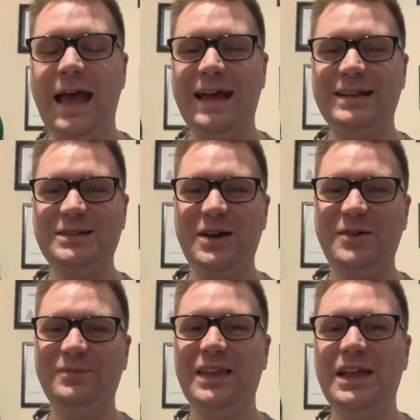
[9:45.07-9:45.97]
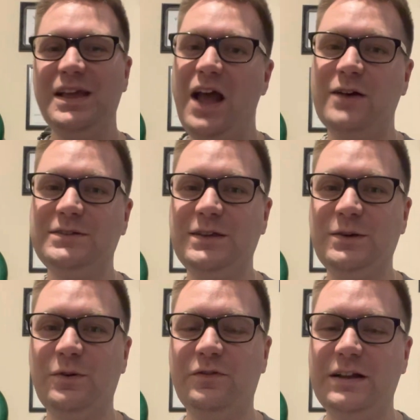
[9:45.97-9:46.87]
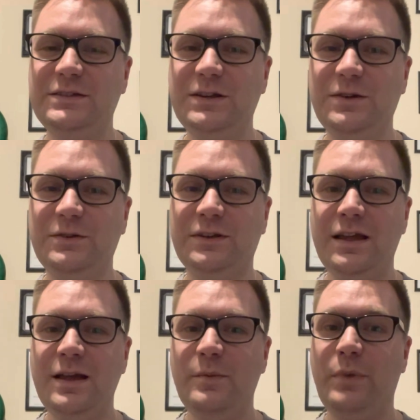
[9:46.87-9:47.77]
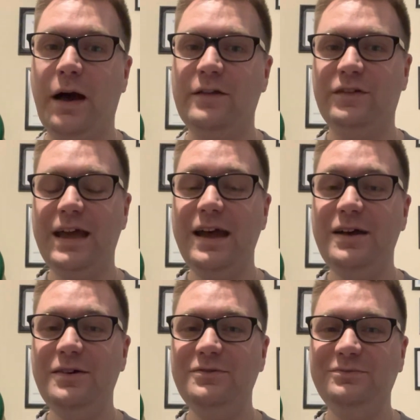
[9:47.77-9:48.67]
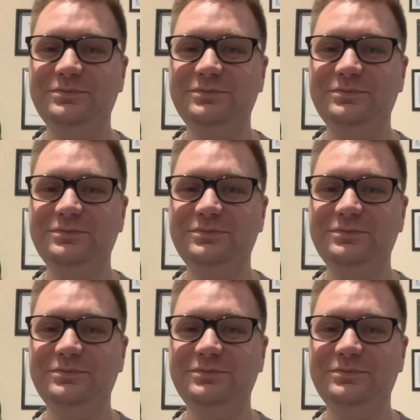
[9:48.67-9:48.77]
And I'll see you all very soon. Bye for now.